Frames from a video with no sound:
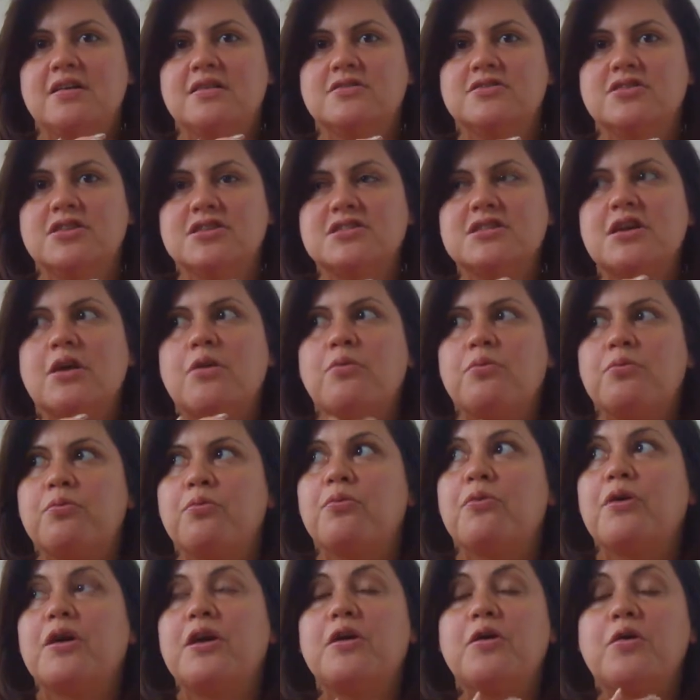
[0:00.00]
just a
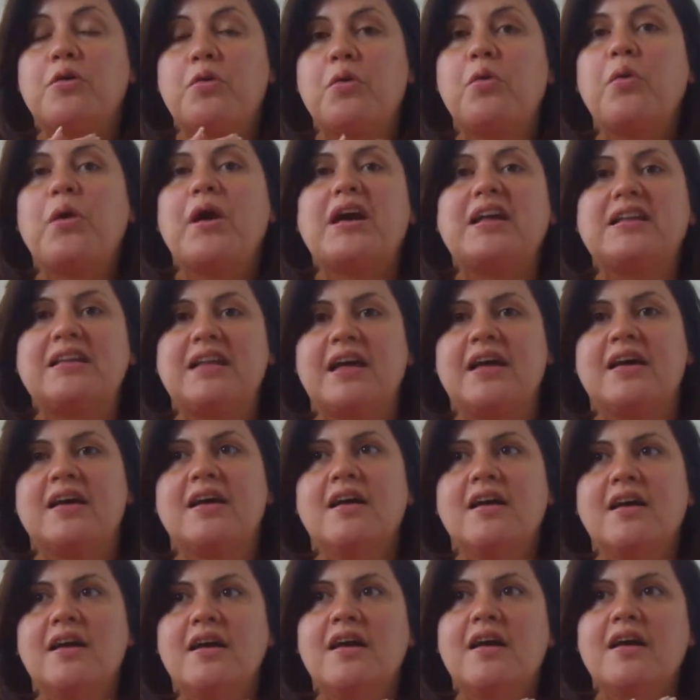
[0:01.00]
real quick like
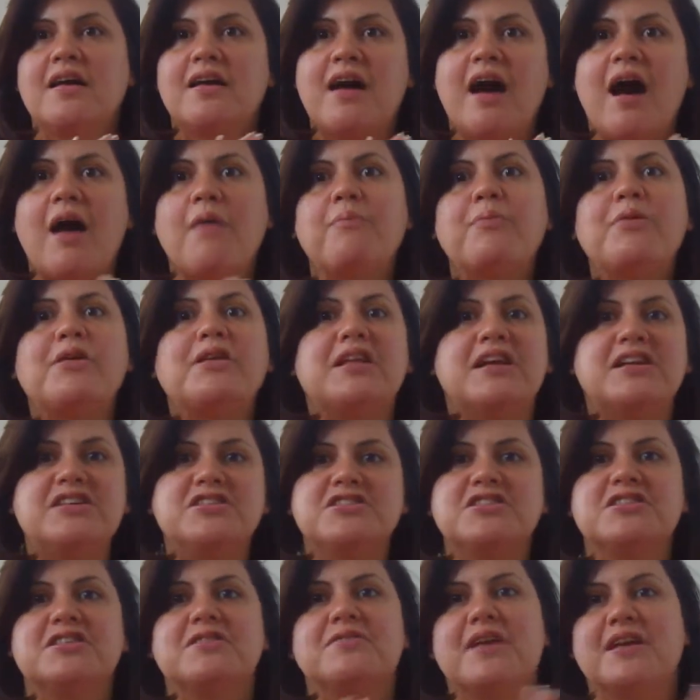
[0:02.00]

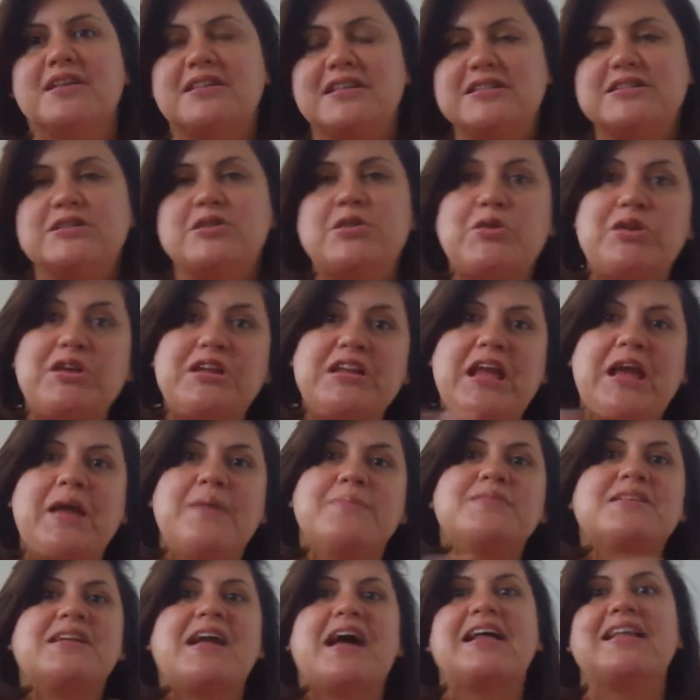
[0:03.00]
compilation of like these 3
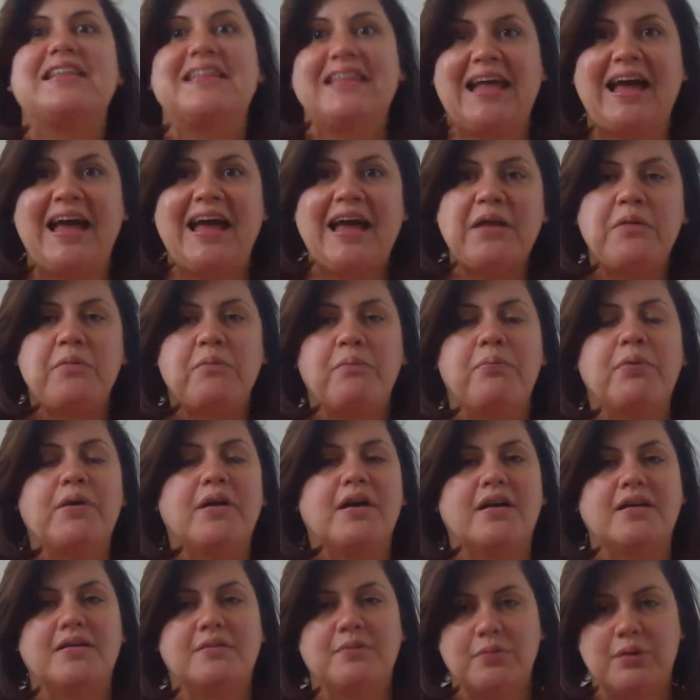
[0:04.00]
names that I like
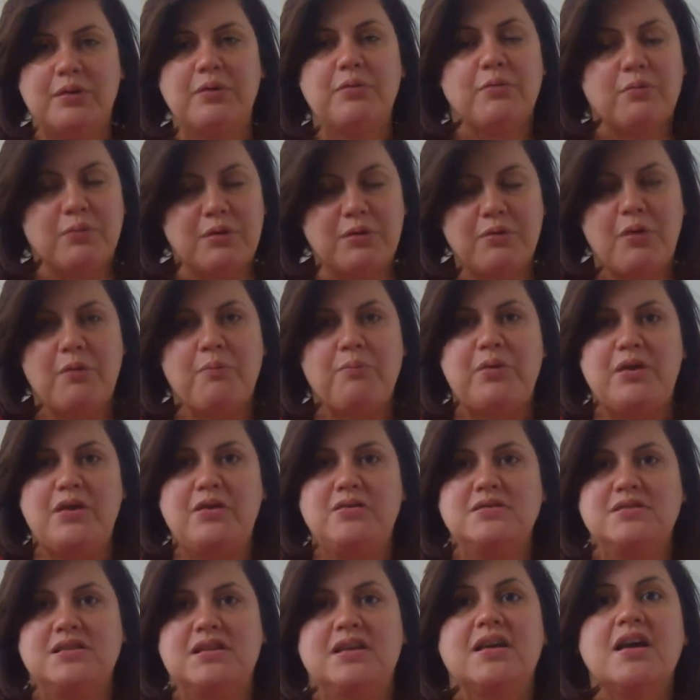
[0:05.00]
but we won't be
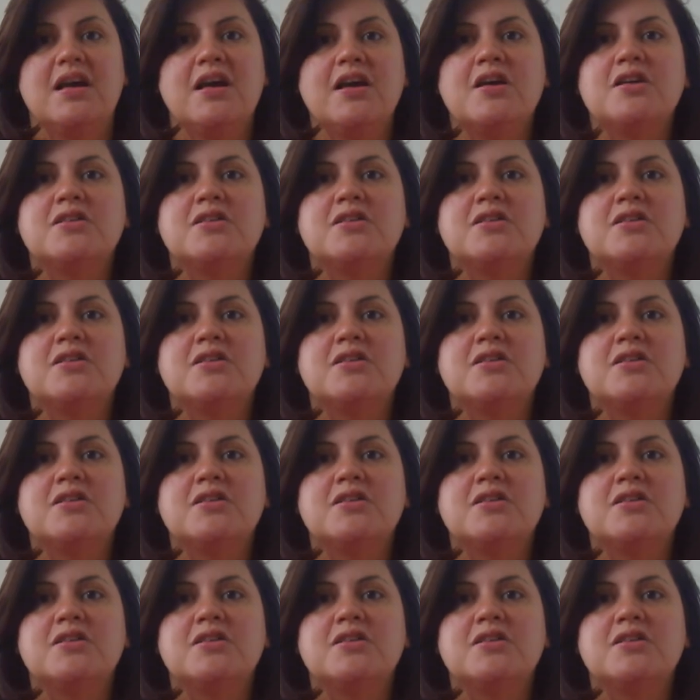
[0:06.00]
using.